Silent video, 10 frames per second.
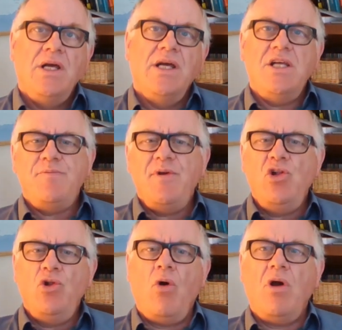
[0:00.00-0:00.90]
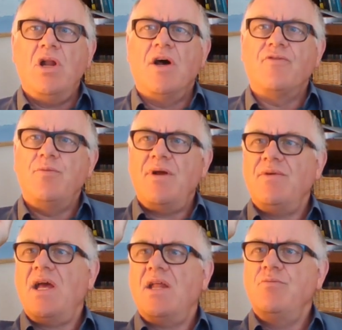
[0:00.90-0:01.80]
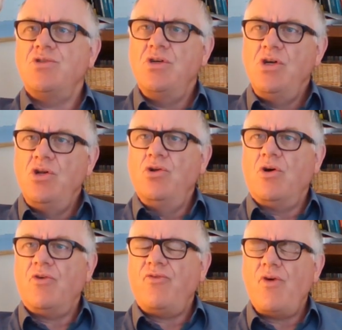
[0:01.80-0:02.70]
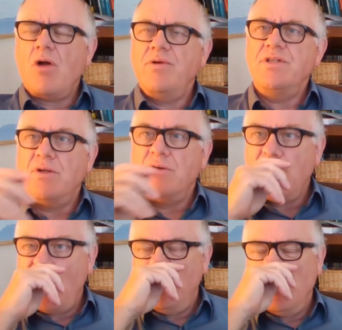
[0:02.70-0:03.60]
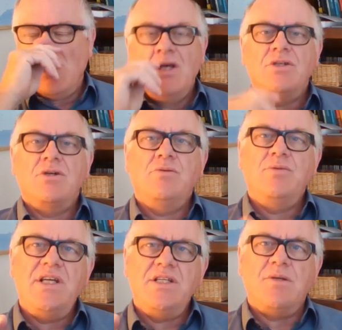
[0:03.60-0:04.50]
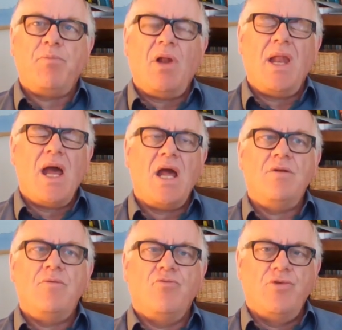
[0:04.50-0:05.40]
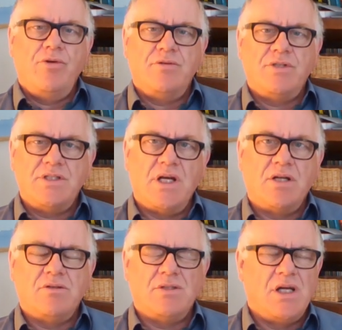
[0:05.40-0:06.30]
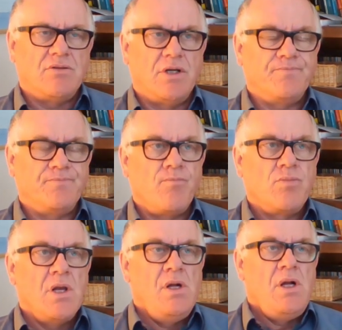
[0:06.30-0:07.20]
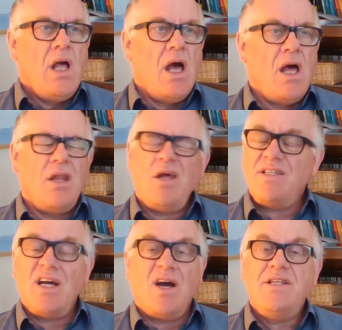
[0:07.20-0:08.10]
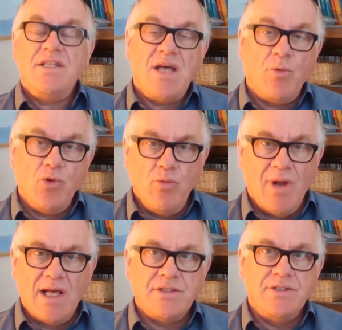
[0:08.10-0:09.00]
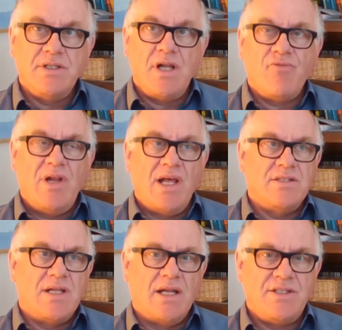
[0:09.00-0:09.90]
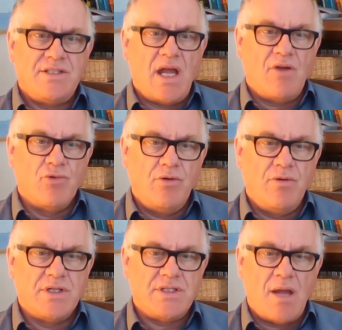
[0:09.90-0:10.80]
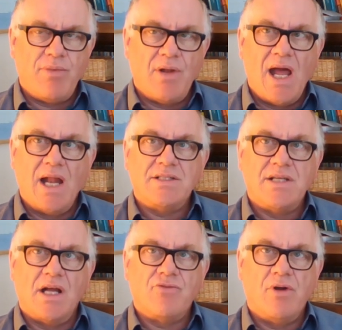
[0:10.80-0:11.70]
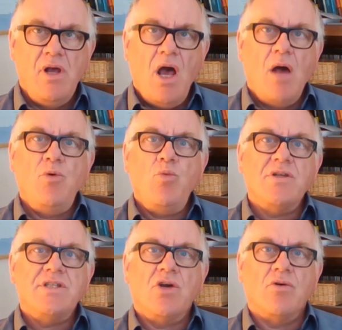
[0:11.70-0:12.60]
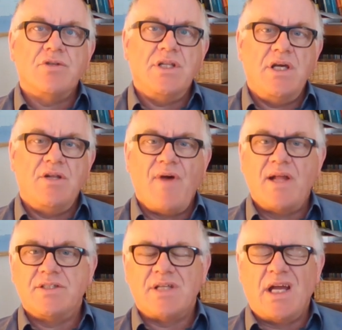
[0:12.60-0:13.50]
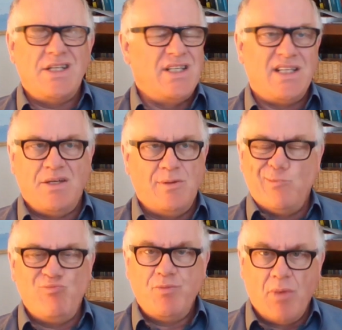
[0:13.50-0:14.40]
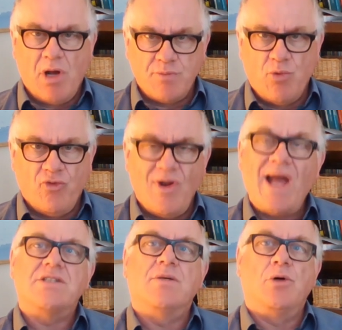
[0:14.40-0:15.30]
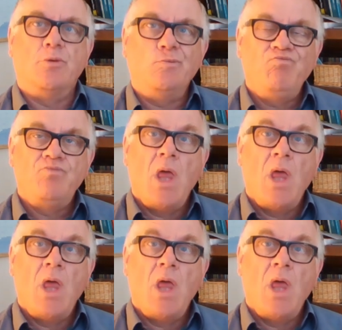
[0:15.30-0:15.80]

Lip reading: It needs to be long enough to be able to get them to look far into the road. So we need to plan the routes, etc. I say I did that with all my lessons, and every lesson had a set route and set plan, etc. I mean, once they got to the advanced stages, it was much more flexible.